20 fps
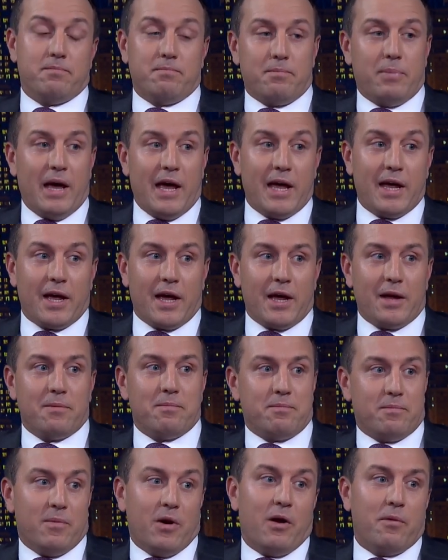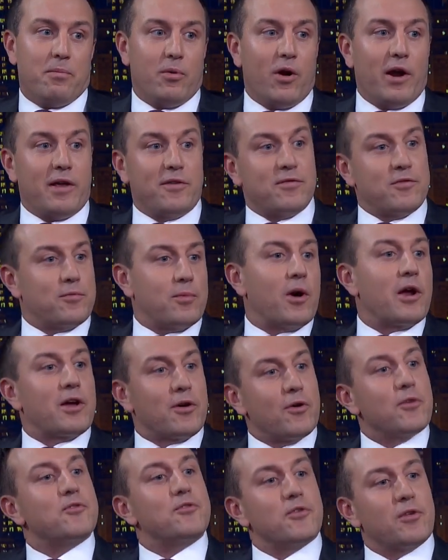pay a price that's probably
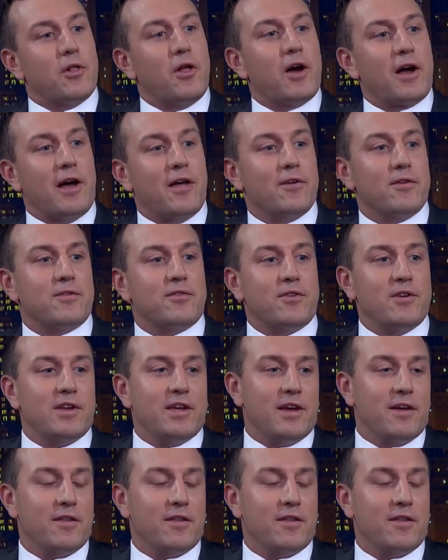closer to Long Island City